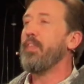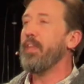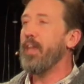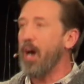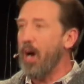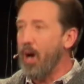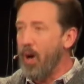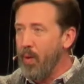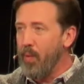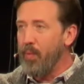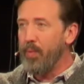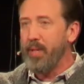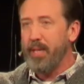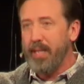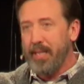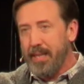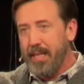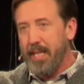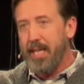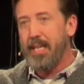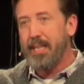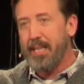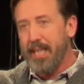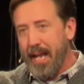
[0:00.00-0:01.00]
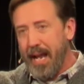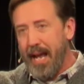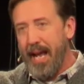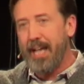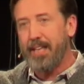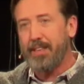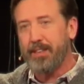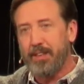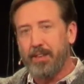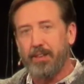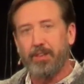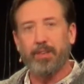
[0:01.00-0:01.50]
The only thing that
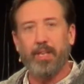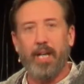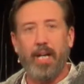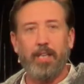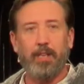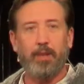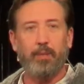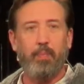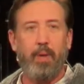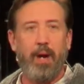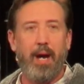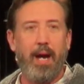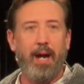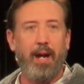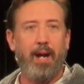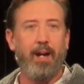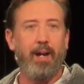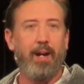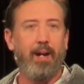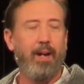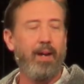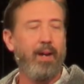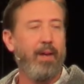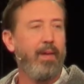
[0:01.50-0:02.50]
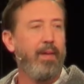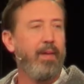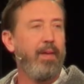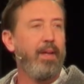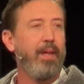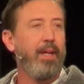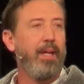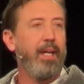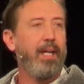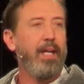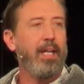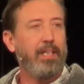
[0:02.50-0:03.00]
has to transpire
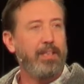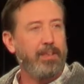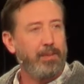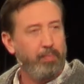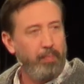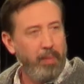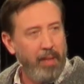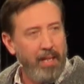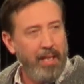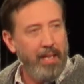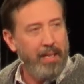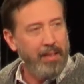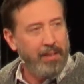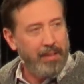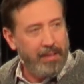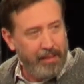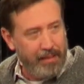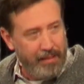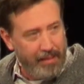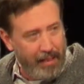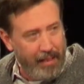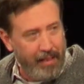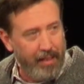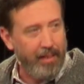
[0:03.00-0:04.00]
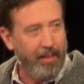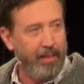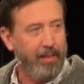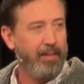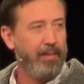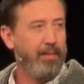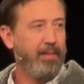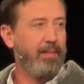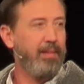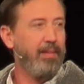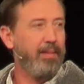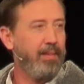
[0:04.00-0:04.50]
is being still
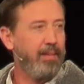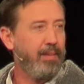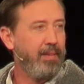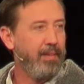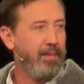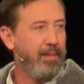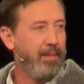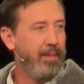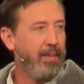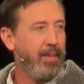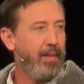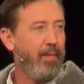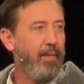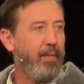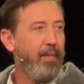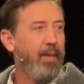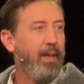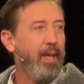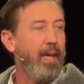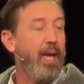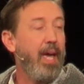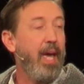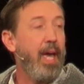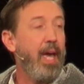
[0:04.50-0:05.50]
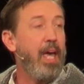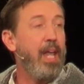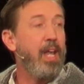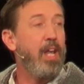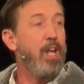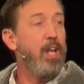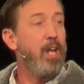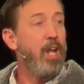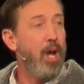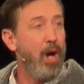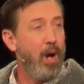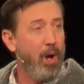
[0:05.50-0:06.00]

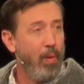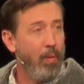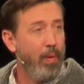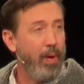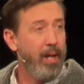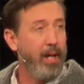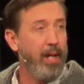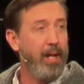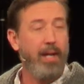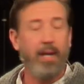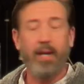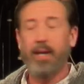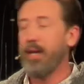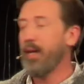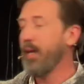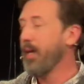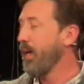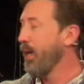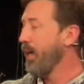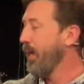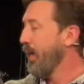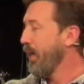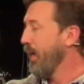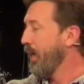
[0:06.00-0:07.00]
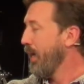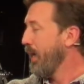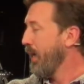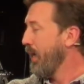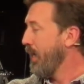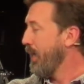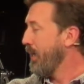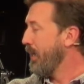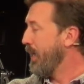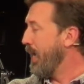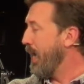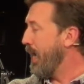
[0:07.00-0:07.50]
and knowing
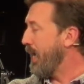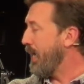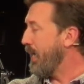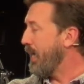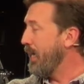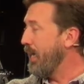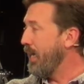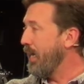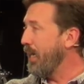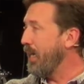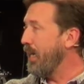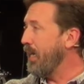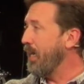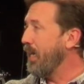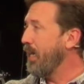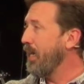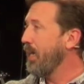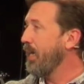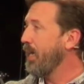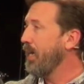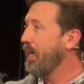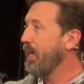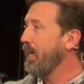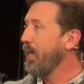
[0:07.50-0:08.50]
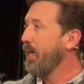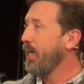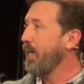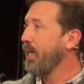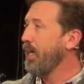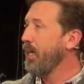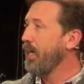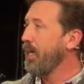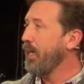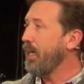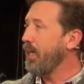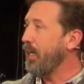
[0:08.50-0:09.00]
that he
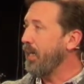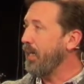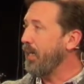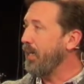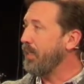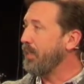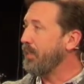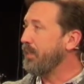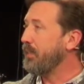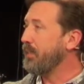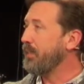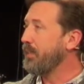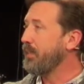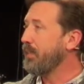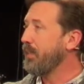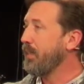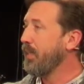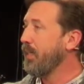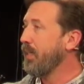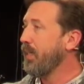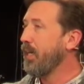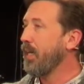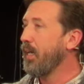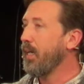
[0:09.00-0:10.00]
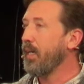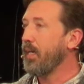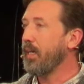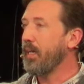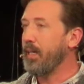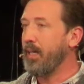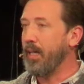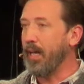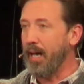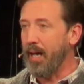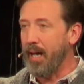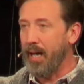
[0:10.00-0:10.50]
is
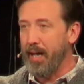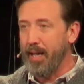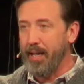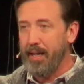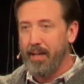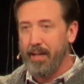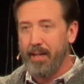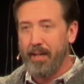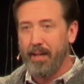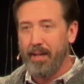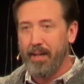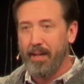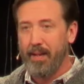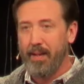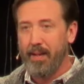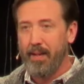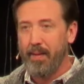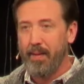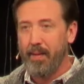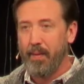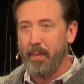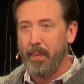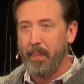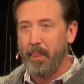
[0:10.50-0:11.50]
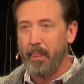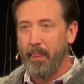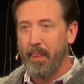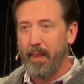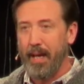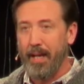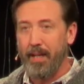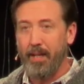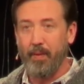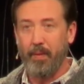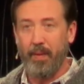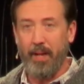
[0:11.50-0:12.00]
God.
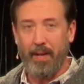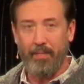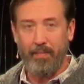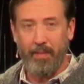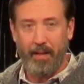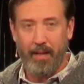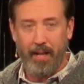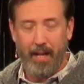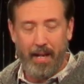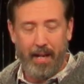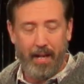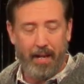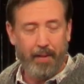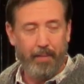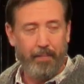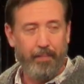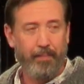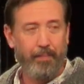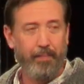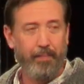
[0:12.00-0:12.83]
I do it every day.